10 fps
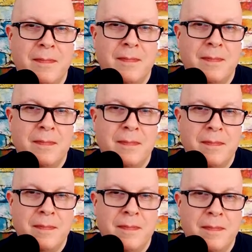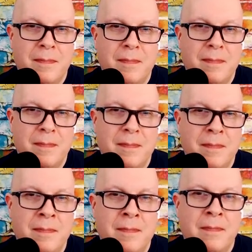
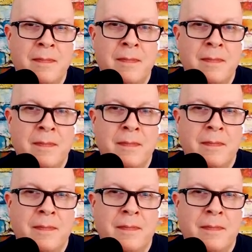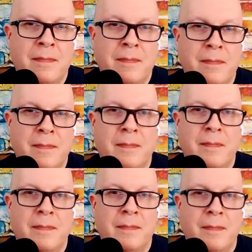
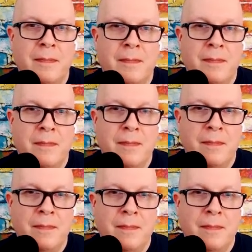(silent)